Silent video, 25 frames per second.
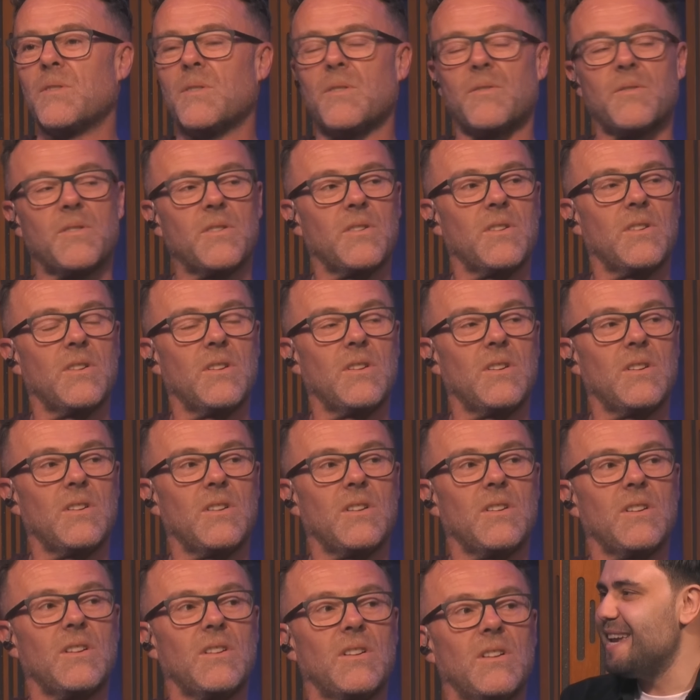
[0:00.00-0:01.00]
I think they might
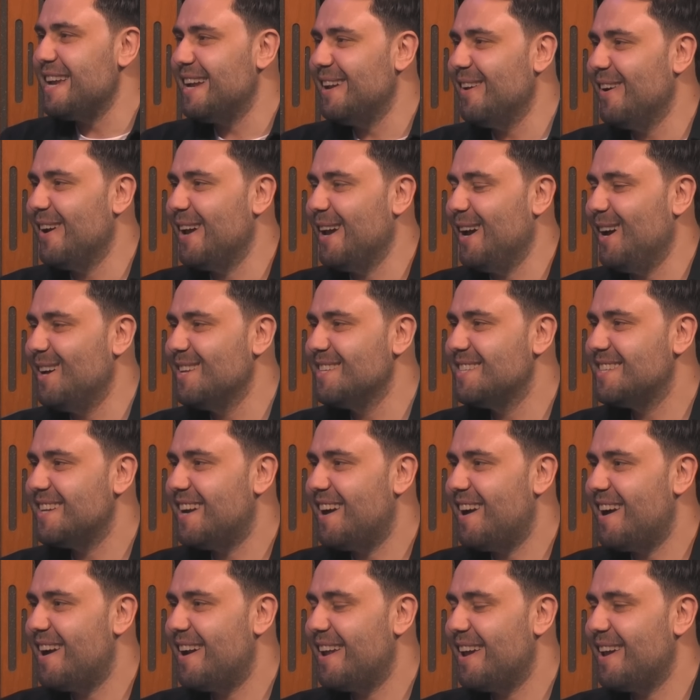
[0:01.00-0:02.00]
just beat United on
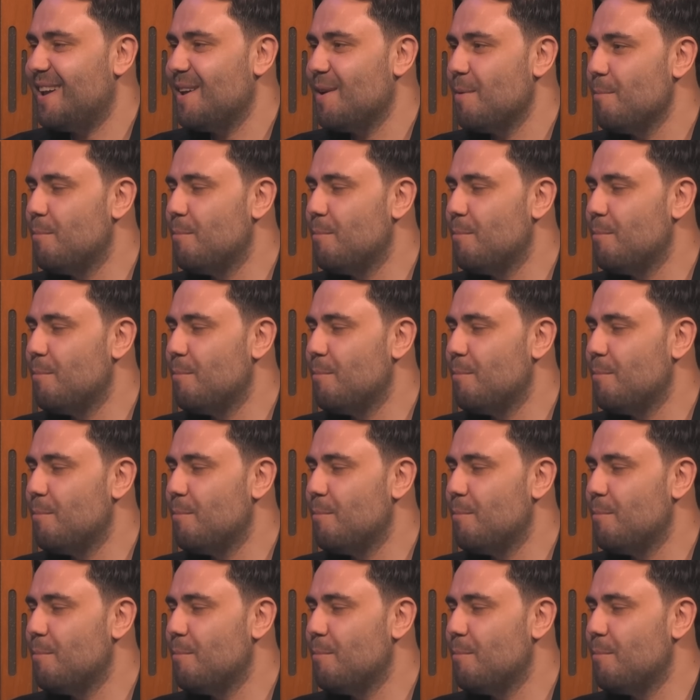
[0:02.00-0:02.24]
Saturday.